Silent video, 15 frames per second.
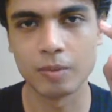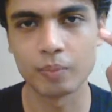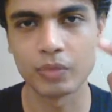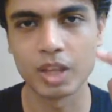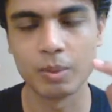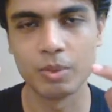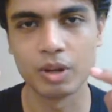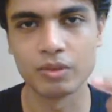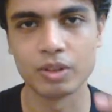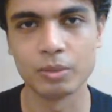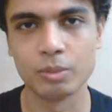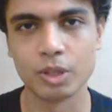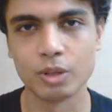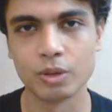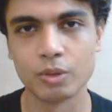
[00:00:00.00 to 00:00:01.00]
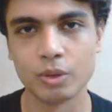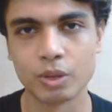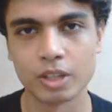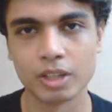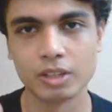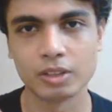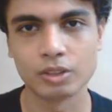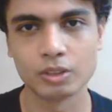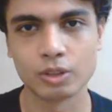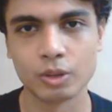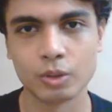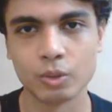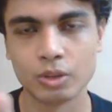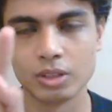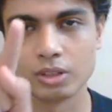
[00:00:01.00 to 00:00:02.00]
above and below, okay.
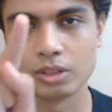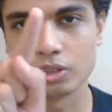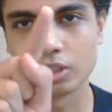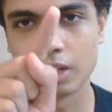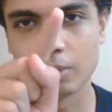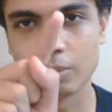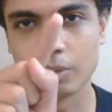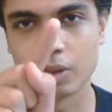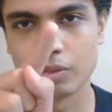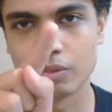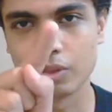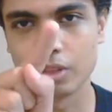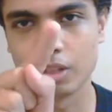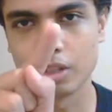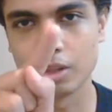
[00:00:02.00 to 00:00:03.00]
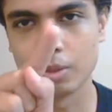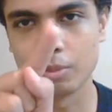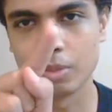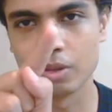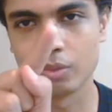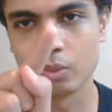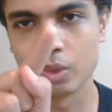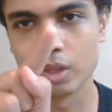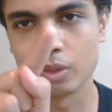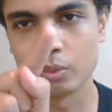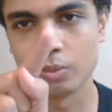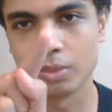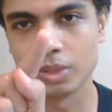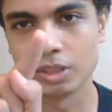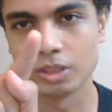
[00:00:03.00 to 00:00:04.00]
So the shape of the above wing
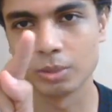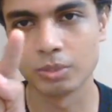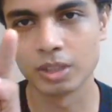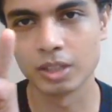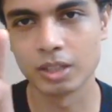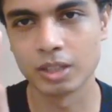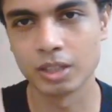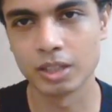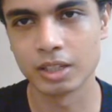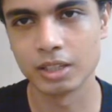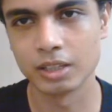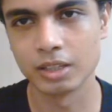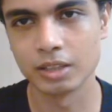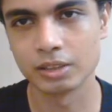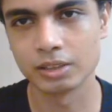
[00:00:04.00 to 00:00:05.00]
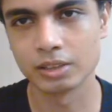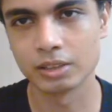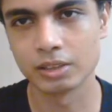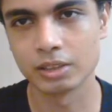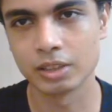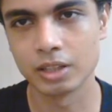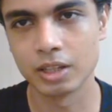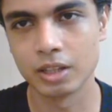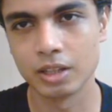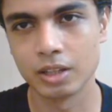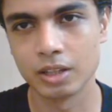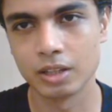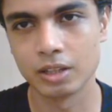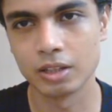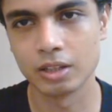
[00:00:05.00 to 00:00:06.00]
would be something like this, and
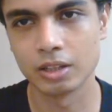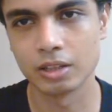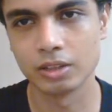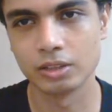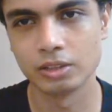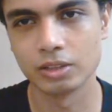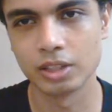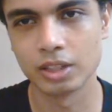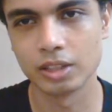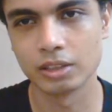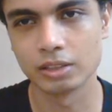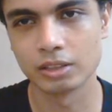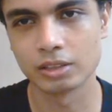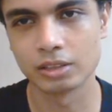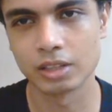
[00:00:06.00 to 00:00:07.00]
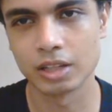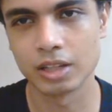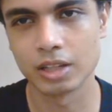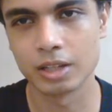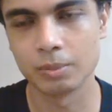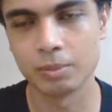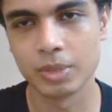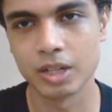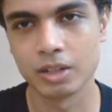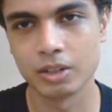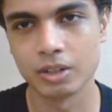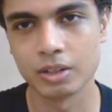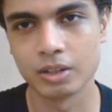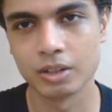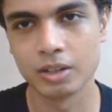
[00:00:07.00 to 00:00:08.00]
then it has a slight bend
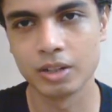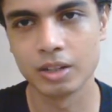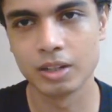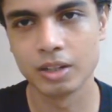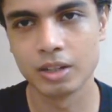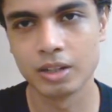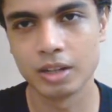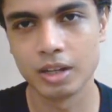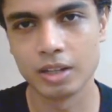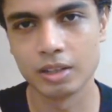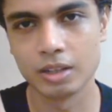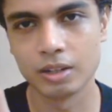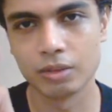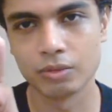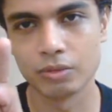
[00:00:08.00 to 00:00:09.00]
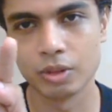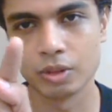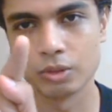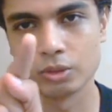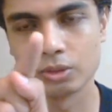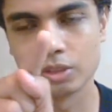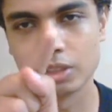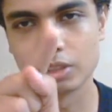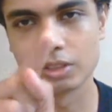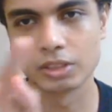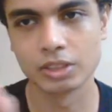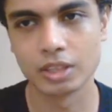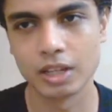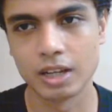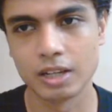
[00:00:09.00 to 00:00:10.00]
here, and then it follows this.
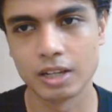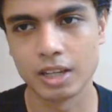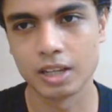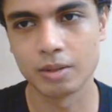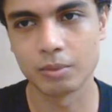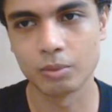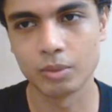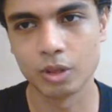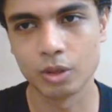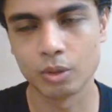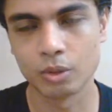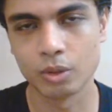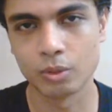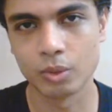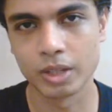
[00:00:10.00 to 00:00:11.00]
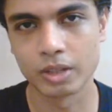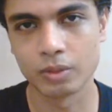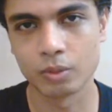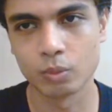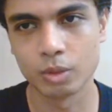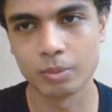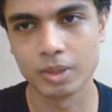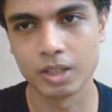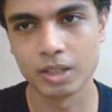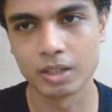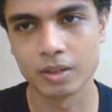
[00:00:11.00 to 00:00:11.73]
And again, the lower wing would be